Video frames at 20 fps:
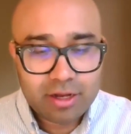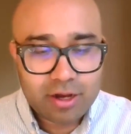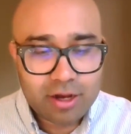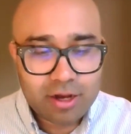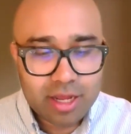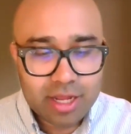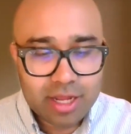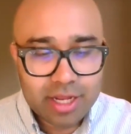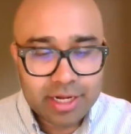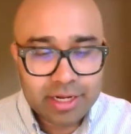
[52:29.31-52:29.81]

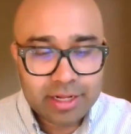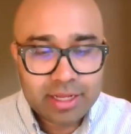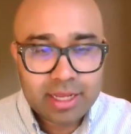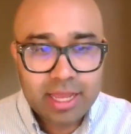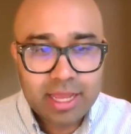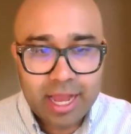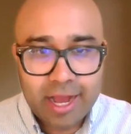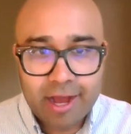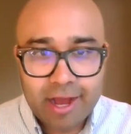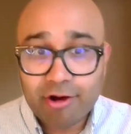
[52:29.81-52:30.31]
on
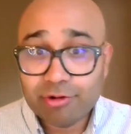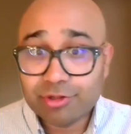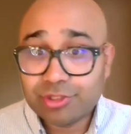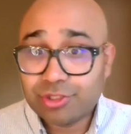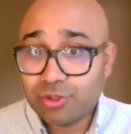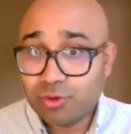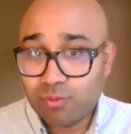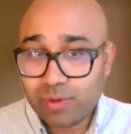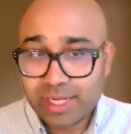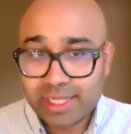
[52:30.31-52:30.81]
how
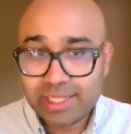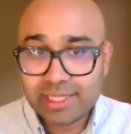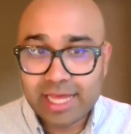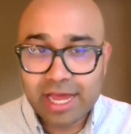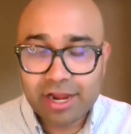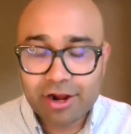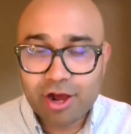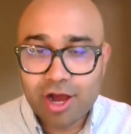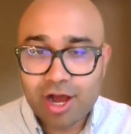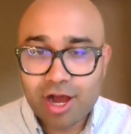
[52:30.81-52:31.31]
to wean
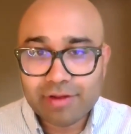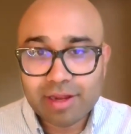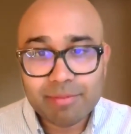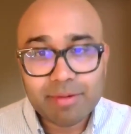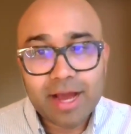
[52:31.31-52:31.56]
that off.